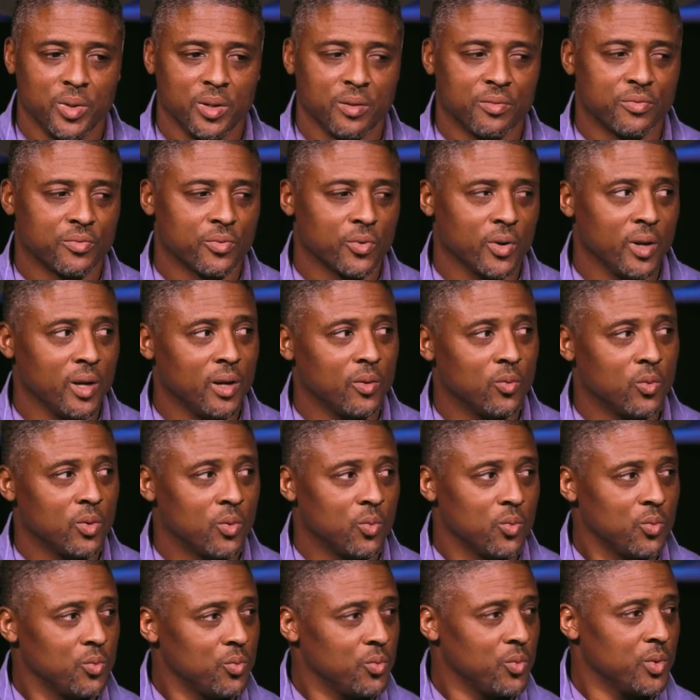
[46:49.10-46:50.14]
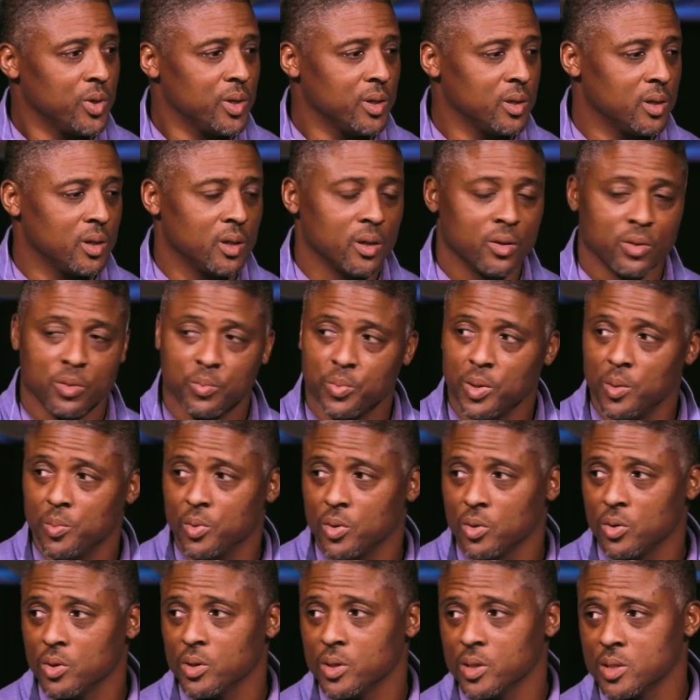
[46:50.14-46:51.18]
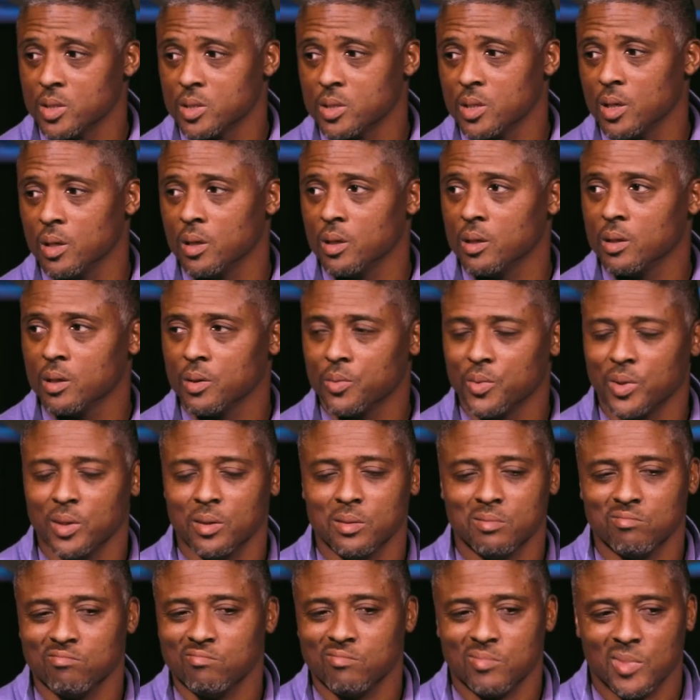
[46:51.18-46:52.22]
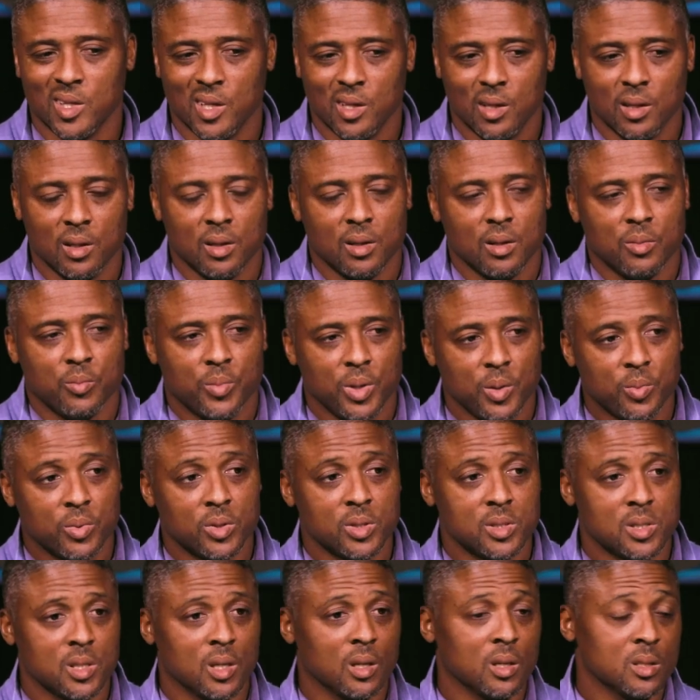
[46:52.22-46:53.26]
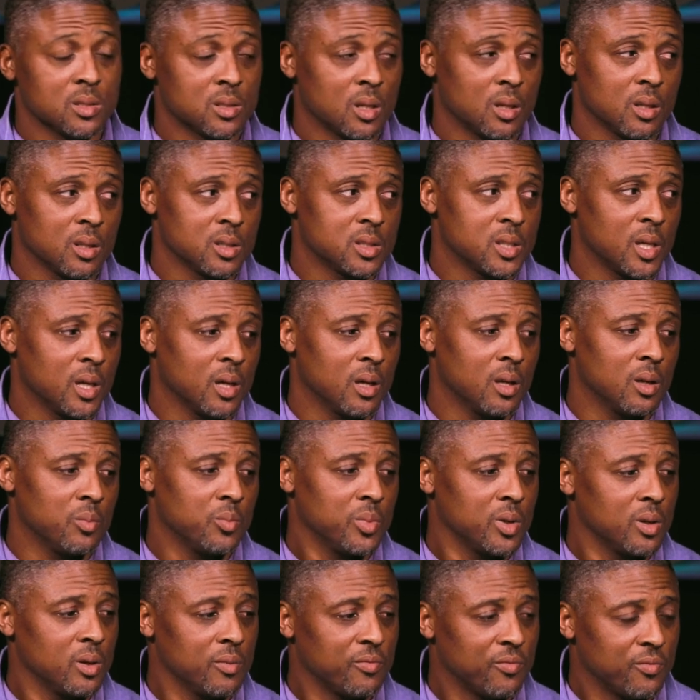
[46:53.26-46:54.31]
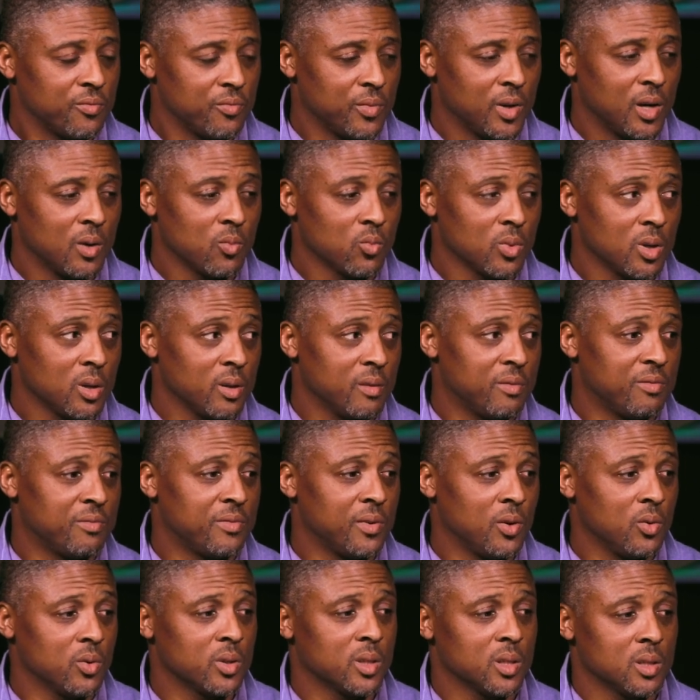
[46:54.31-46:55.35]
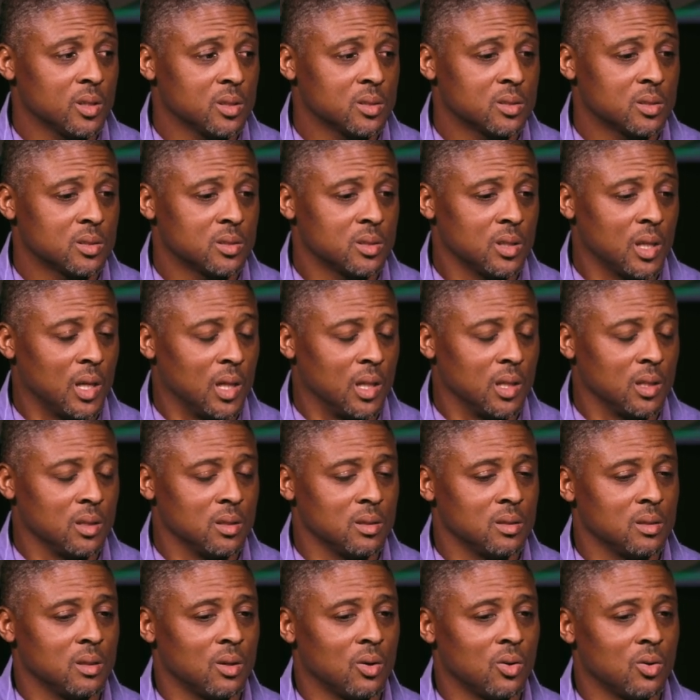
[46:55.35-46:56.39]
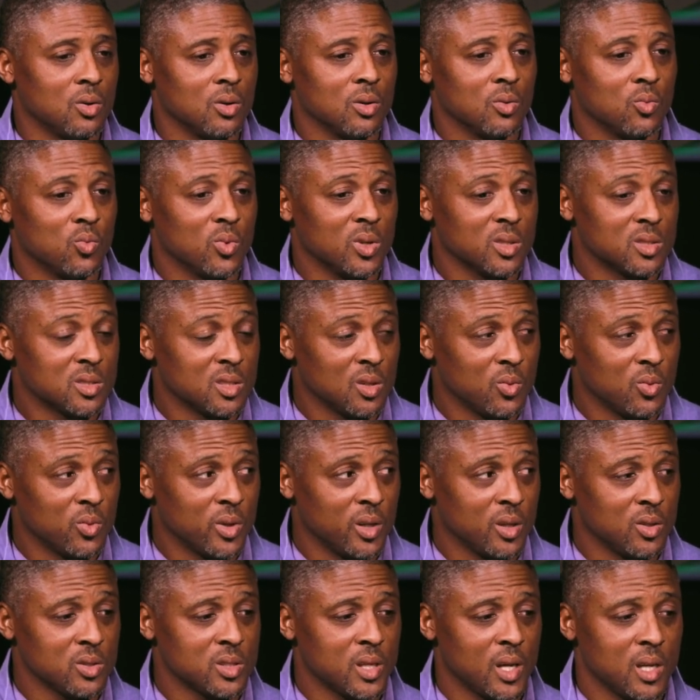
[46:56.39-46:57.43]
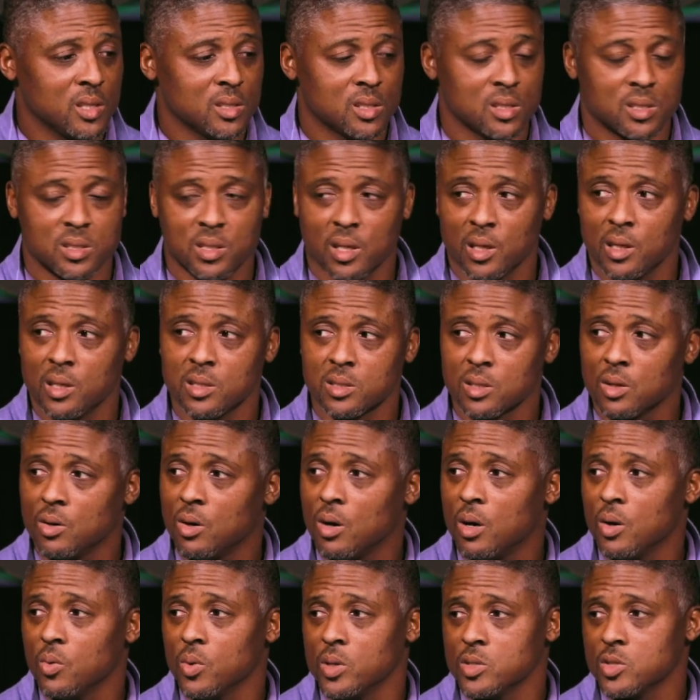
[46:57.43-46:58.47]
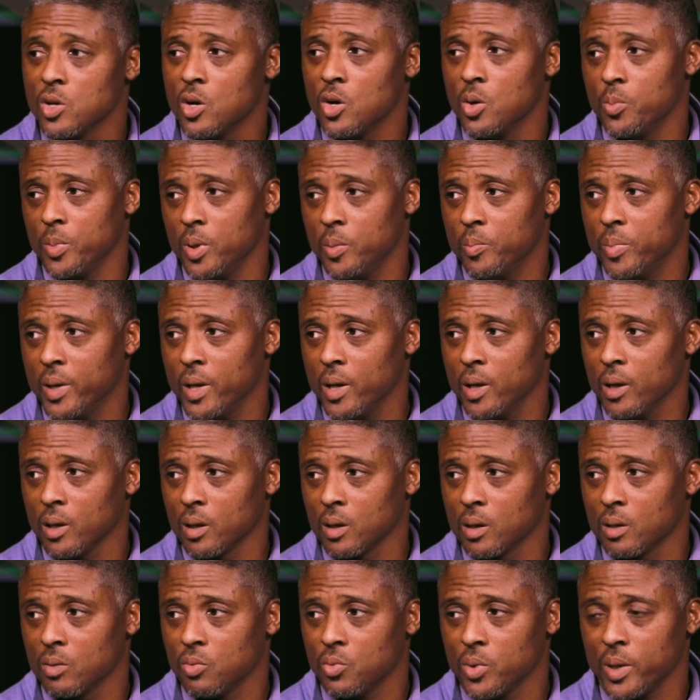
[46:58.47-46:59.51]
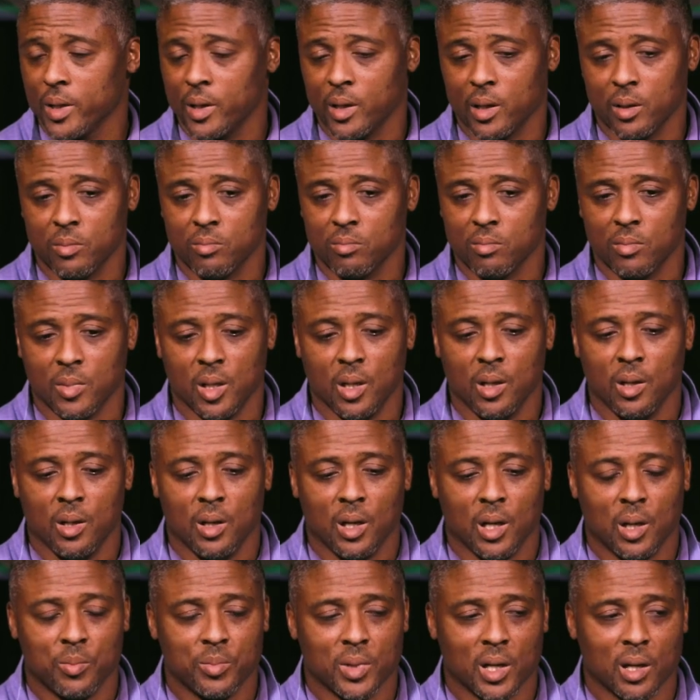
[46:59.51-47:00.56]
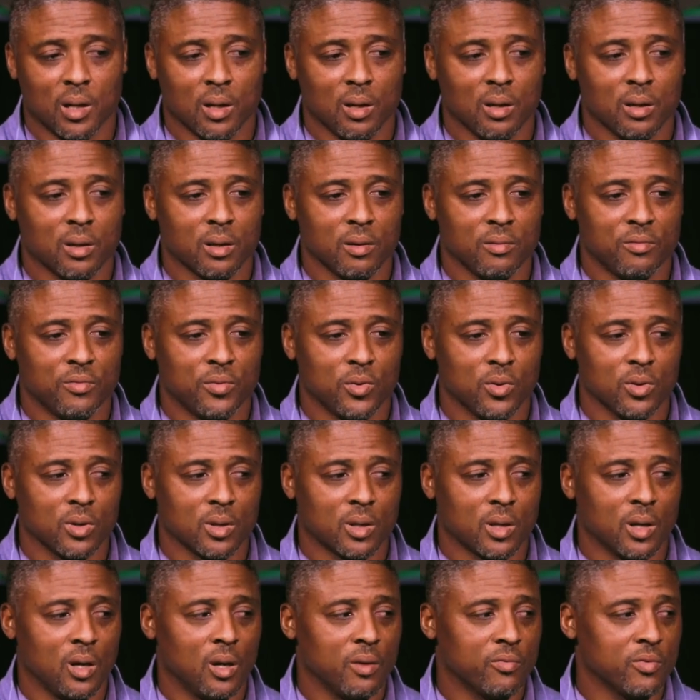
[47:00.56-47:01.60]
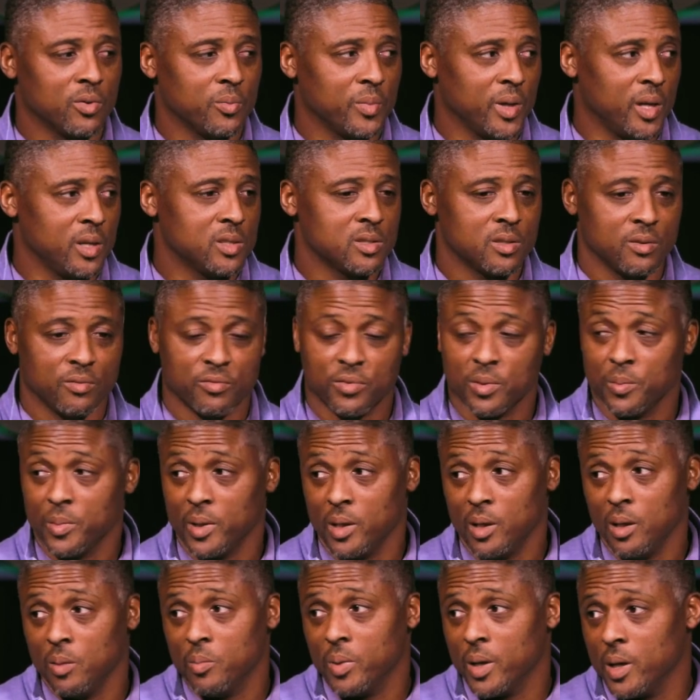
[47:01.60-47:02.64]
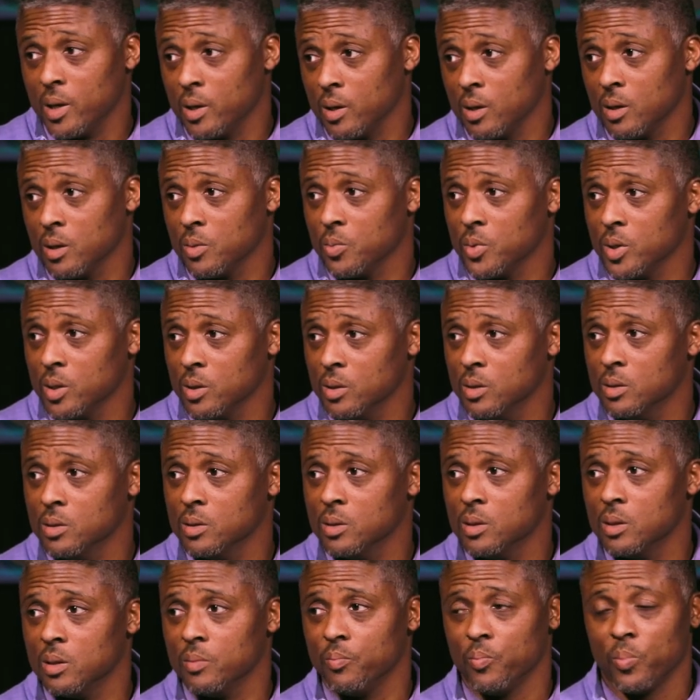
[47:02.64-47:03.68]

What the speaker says: be afraid of what other people are going to say. I mean... People are jealous all the time, but if I'm really focused on what someone else has to say, it's gonna always hold me back, right? I'm not looking for confirmation from anybody. I mean,